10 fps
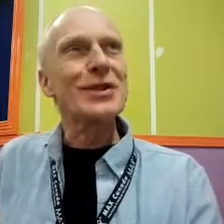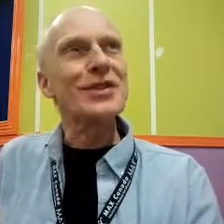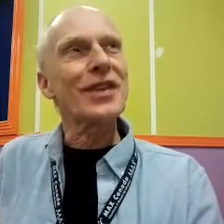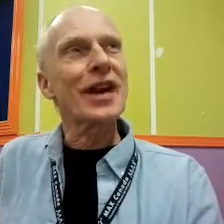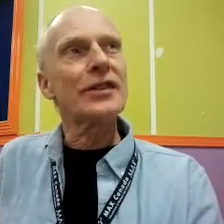
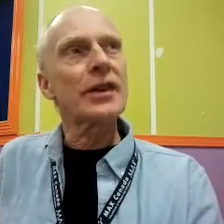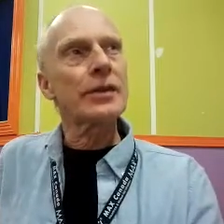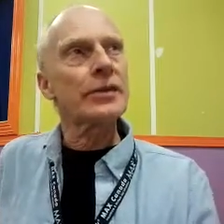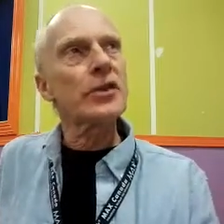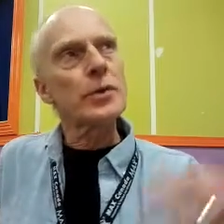Because of that.
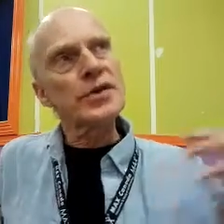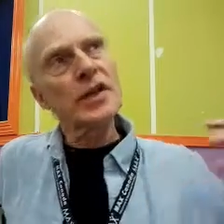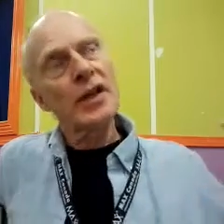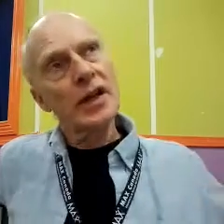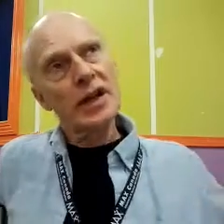And there
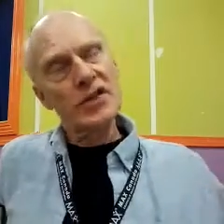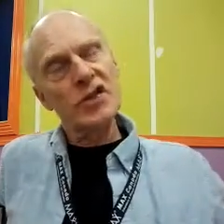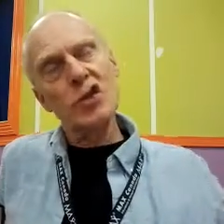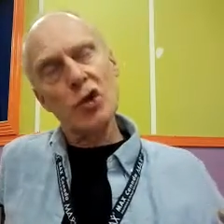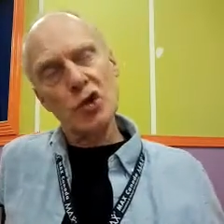was a
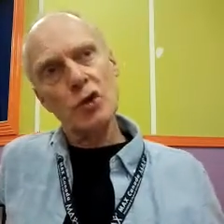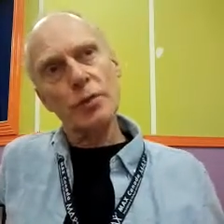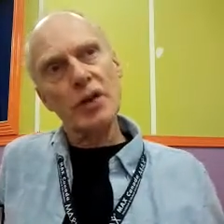institutional